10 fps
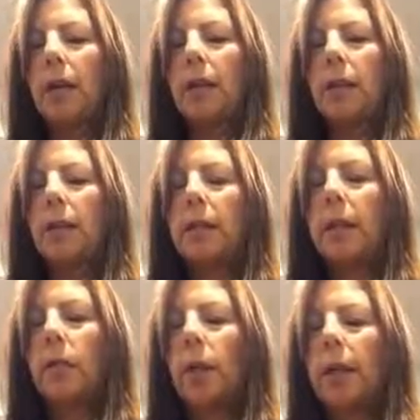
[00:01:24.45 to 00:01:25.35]
because it
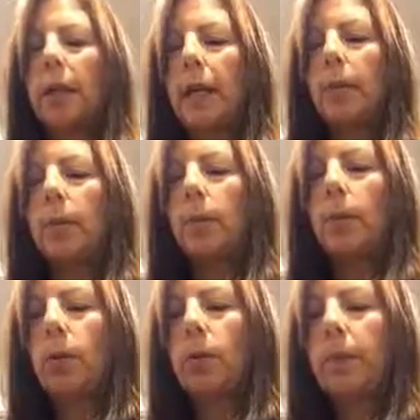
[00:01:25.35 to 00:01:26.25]
said 1
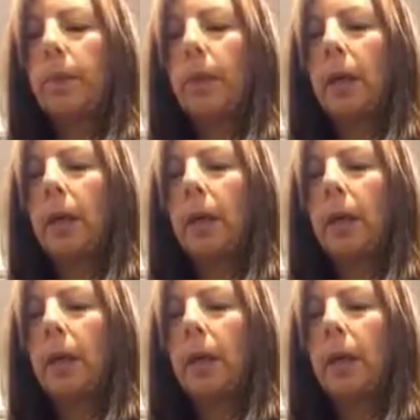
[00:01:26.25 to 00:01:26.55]
tablespoon,